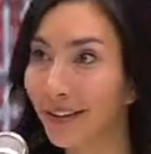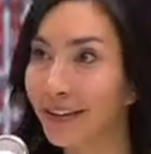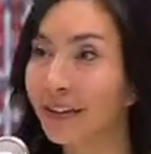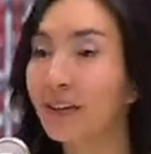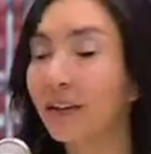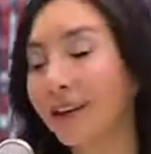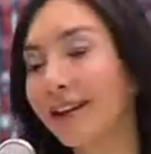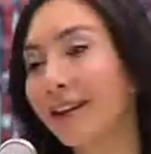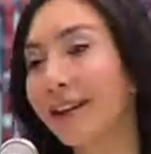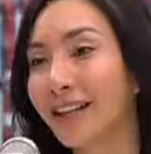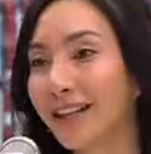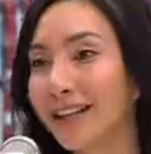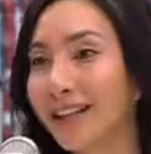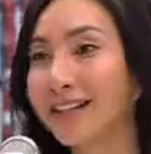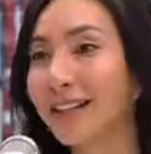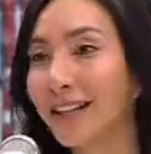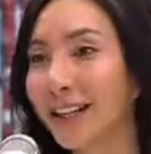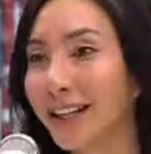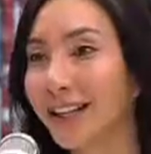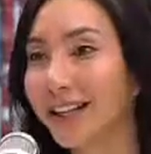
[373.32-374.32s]
Yeah. All
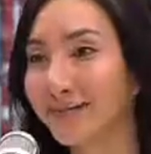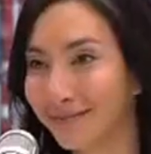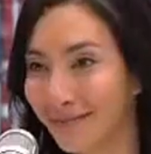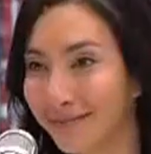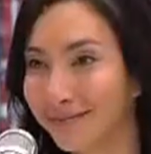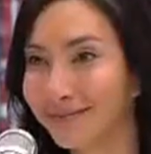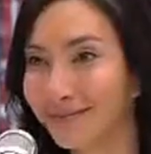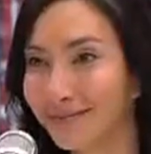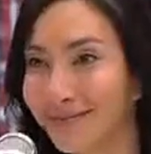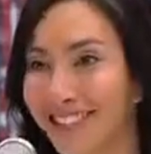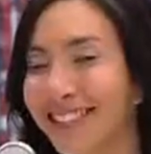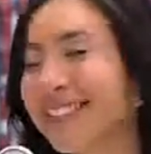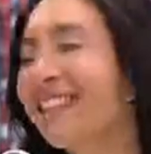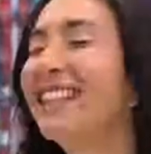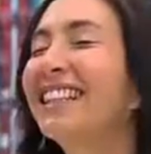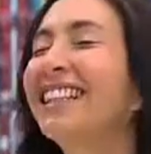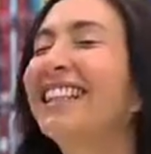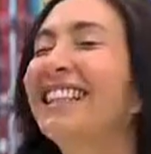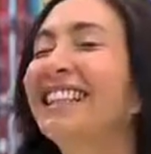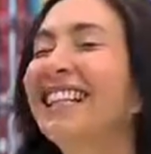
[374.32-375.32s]
right, we'll take it together.
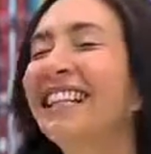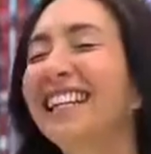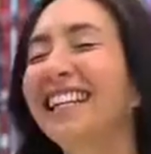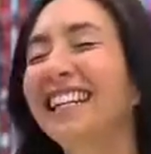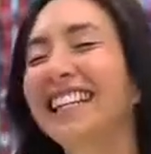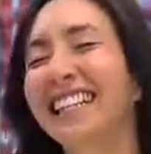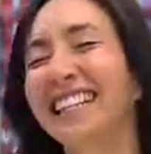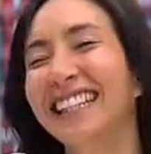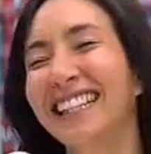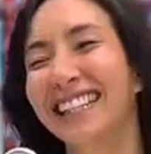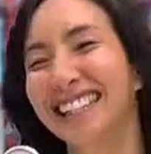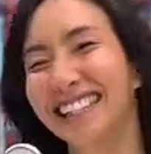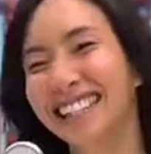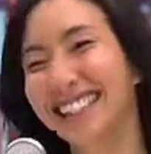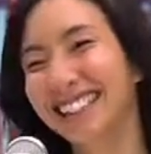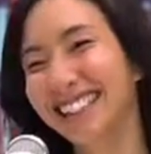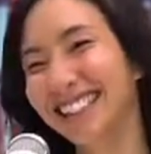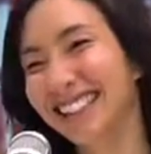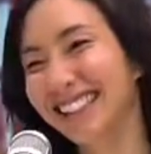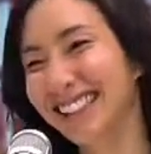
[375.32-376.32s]
all right,
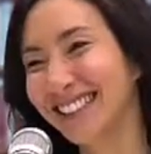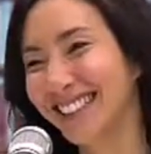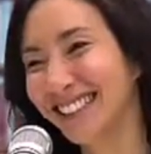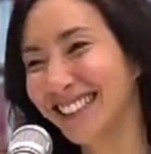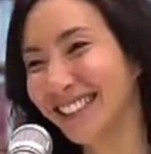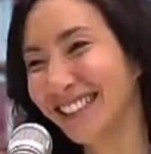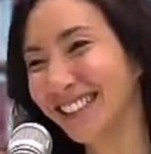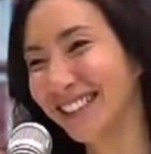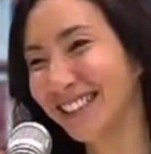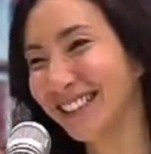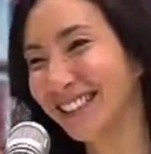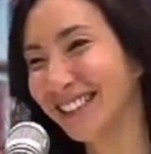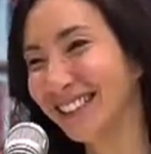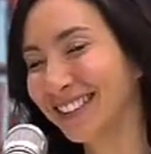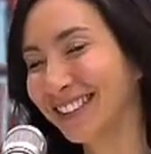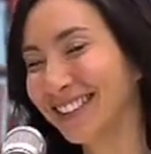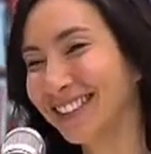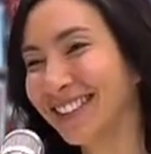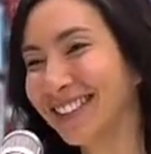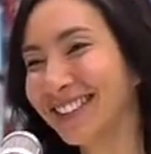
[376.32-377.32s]
Michelle Dickinson,
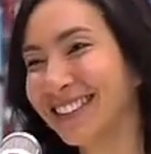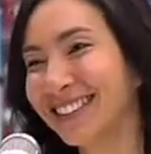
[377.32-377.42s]
nanotech